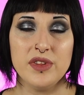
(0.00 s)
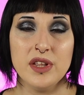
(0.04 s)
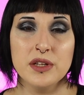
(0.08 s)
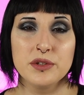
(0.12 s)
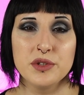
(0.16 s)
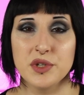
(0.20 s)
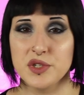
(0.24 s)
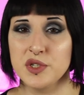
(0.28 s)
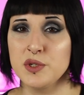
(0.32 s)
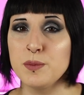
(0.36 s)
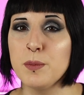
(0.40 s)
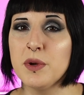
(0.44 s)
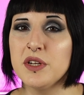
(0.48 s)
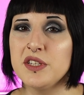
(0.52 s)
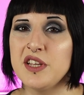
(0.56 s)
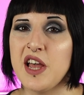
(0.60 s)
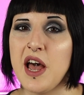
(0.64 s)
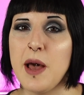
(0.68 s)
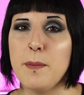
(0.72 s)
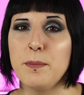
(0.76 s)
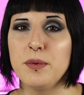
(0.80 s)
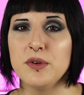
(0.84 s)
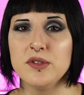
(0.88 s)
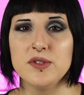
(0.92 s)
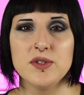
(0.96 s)
The smut
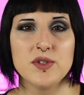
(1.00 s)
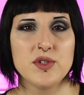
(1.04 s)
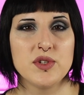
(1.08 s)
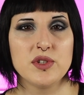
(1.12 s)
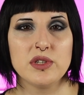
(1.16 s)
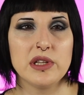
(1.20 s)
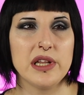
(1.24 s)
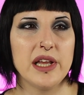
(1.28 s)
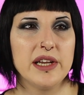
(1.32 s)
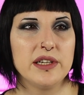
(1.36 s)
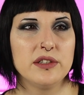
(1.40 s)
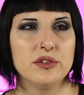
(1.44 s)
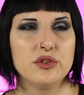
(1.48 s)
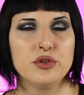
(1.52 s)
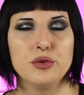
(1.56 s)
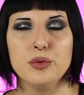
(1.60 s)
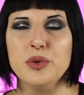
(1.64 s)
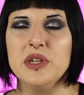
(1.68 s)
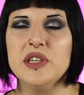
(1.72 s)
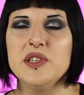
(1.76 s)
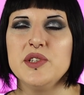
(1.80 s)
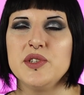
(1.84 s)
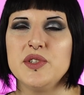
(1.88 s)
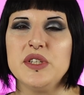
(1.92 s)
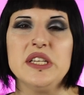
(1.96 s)
happens, like
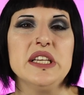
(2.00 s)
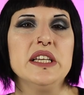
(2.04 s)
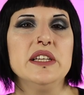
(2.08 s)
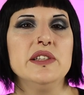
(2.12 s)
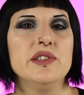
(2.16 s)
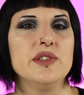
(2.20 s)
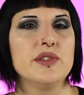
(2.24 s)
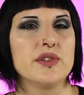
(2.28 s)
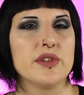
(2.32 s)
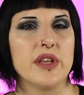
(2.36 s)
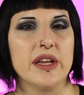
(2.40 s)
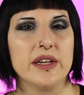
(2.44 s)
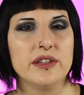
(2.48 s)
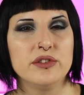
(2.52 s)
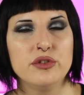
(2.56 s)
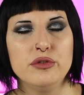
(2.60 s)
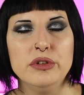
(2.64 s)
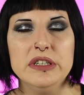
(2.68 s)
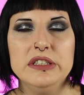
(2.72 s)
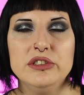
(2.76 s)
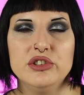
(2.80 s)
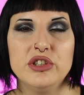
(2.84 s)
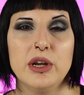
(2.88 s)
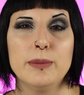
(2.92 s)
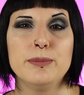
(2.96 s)
3 scenes, like
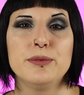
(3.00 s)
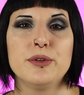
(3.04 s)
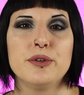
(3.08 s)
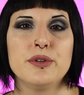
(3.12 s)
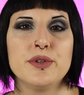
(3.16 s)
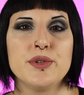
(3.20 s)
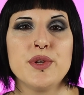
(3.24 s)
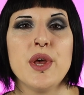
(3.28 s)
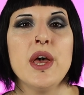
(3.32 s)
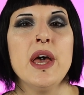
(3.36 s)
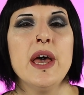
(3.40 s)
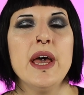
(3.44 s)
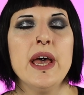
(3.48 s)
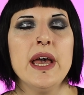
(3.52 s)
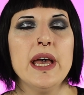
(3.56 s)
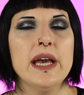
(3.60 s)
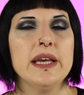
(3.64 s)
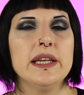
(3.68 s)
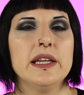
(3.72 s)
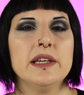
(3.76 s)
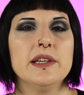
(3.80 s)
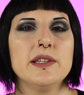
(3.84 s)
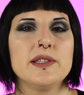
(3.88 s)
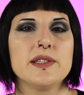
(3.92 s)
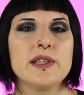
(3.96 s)
3 chapters,
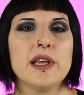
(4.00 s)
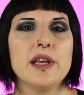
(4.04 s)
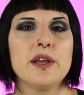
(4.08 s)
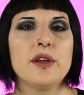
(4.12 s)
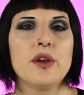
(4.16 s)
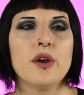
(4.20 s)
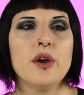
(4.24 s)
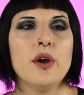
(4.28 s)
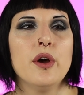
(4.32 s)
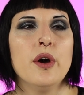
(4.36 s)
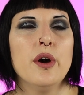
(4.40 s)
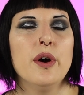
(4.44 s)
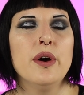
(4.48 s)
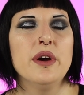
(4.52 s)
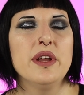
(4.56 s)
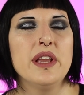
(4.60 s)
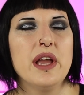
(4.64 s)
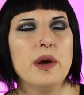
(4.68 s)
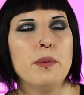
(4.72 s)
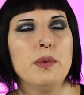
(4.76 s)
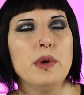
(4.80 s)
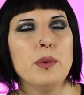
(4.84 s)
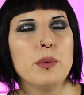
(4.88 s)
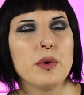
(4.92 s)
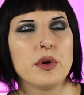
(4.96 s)
and then it's like, oh
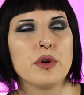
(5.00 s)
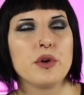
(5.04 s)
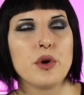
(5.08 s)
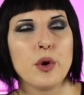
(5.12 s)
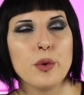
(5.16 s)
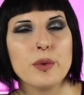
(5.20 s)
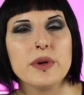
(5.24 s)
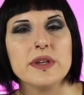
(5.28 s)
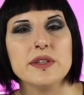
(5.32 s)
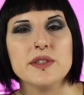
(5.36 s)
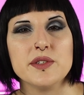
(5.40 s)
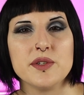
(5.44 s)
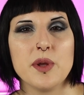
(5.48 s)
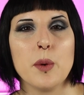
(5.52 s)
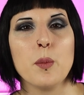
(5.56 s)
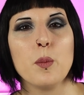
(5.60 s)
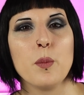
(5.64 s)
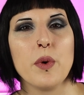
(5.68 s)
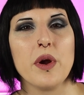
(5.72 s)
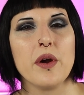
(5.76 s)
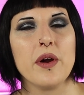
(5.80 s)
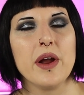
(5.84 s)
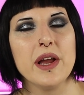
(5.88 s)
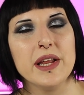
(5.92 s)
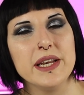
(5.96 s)
yeah, we were going
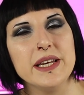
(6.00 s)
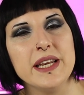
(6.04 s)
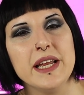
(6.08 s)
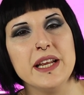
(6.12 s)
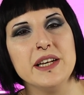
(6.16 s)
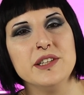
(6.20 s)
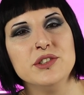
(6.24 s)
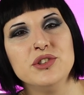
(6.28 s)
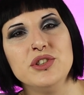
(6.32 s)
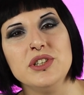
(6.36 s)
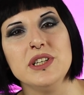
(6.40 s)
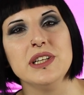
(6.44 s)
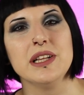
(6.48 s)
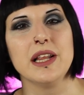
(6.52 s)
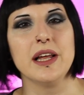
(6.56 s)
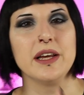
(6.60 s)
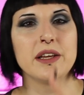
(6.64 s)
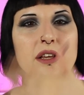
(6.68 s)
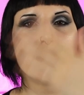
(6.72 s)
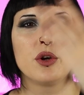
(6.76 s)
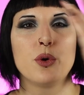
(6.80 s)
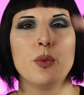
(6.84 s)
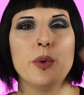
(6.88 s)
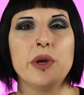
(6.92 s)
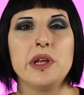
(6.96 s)
somewhere. And then she
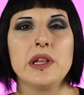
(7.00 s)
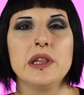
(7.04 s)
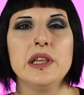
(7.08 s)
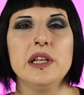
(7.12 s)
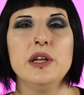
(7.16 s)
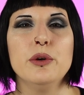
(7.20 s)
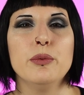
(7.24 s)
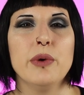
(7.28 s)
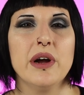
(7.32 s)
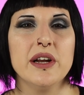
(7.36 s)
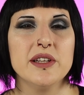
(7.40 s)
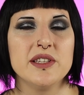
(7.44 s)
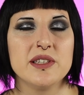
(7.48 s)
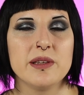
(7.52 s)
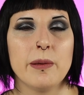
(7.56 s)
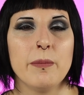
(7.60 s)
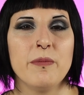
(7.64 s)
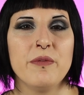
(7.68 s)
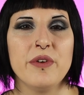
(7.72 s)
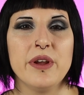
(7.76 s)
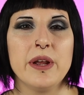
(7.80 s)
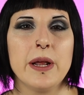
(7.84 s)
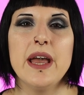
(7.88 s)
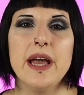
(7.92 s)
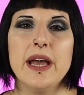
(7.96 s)
like quickly writes
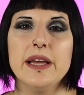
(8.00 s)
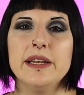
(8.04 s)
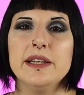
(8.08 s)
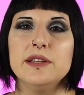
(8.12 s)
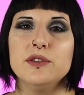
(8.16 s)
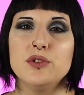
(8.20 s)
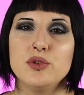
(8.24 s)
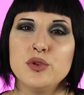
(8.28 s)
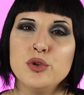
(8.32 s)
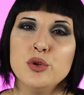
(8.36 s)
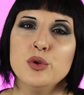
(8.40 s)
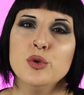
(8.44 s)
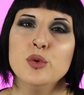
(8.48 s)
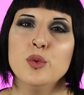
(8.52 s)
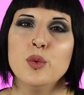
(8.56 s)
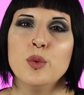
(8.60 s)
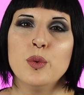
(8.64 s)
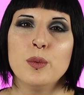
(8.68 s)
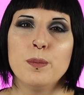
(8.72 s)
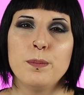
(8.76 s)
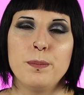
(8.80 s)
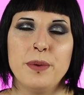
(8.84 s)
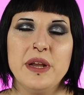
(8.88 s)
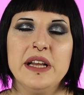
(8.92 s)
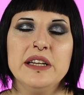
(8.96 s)
something. And in
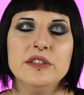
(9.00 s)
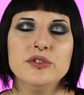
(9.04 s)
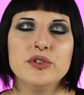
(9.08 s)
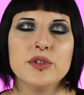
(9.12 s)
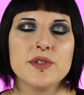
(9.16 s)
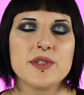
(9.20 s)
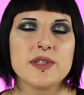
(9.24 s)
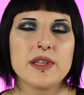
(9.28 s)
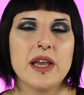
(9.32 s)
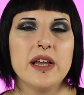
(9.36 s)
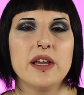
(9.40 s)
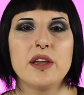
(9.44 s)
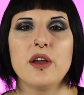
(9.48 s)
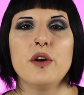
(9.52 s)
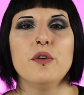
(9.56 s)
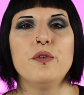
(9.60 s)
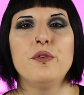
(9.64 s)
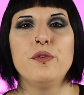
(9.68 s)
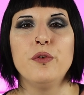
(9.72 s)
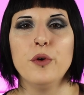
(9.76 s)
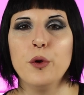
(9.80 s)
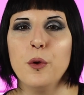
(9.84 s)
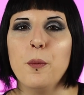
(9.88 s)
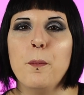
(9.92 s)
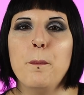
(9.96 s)
2 pages, like a
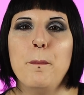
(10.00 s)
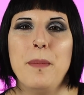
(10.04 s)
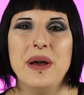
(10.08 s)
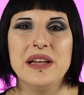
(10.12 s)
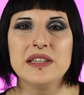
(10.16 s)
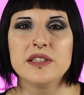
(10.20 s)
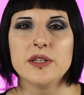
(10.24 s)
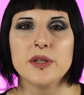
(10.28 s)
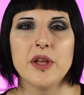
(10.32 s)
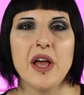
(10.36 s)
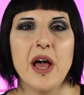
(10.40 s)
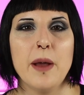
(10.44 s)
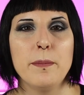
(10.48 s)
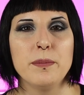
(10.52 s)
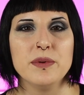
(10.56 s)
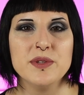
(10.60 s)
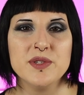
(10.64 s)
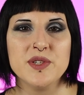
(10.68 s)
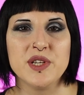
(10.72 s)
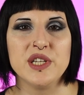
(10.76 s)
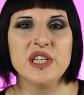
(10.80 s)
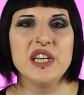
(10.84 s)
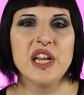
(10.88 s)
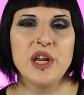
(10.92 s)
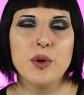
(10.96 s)
full battle
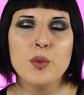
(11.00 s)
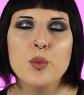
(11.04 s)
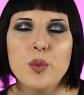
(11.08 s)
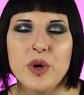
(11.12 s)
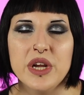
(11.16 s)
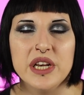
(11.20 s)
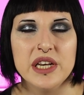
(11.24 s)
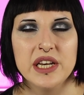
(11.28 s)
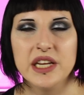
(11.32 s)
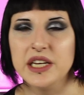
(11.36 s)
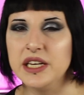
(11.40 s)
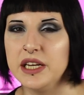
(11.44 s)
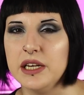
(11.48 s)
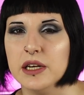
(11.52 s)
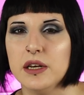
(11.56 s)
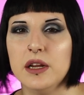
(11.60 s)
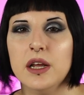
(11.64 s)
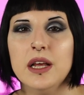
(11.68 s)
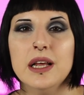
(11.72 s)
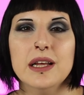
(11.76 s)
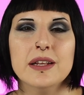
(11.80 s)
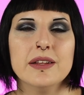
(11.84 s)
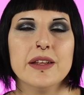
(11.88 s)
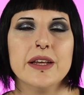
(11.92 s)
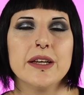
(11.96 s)
happens and they win. And then
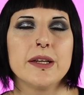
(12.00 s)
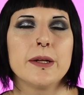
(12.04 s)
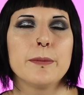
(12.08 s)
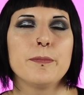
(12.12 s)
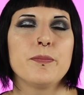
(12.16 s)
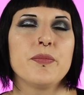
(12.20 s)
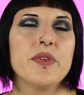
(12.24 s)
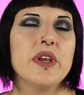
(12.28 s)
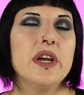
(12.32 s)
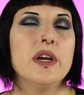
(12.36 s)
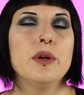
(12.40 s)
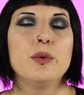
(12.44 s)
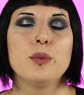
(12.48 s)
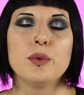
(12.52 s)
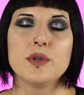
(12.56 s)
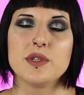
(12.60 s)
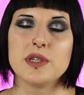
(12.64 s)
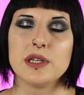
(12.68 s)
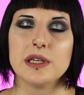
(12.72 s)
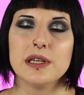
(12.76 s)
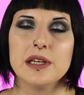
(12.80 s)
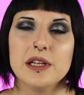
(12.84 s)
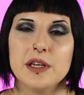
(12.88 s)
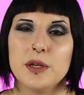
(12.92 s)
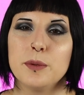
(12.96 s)
like, it was
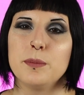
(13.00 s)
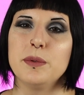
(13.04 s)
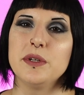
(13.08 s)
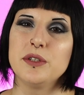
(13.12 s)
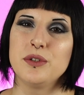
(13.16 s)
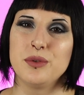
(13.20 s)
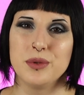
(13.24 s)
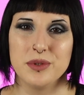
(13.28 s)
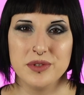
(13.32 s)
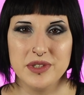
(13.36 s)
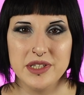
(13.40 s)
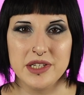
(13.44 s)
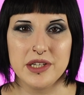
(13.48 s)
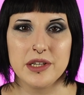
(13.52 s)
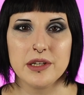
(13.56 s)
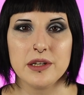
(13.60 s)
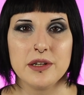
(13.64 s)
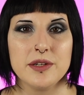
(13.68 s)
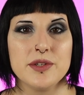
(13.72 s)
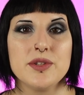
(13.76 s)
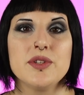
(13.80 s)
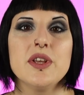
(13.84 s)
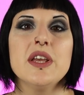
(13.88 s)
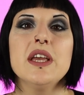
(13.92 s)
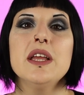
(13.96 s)
a little bit
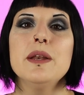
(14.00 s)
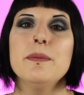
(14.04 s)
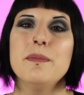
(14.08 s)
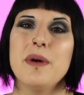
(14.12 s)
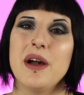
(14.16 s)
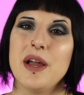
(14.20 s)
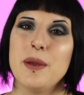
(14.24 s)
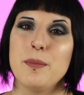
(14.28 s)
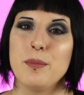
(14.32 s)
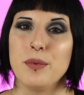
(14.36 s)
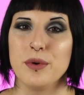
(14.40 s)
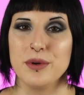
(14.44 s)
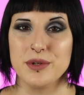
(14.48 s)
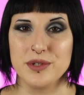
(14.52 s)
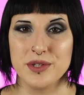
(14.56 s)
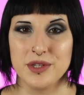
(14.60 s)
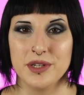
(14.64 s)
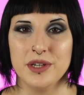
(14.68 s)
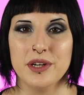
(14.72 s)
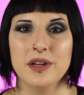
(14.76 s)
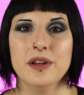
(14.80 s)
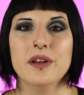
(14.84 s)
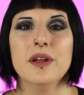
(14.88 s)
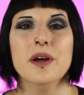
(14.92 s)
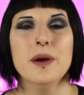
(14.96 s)
ridiculous in my
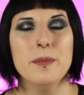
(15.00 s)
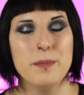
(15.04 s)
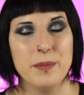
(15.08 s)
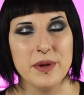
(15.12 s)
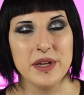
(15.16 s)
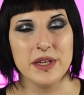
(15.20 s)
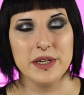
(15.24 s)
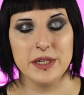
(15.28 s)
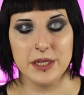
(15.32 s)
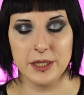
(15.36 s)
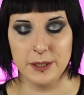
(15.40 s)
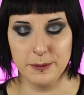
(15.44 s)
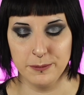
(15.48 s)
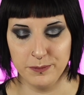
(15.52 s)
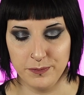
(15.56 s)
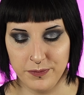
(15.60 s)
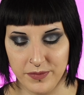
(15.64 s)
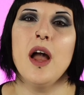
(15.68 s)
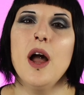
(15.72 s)
personal opinion.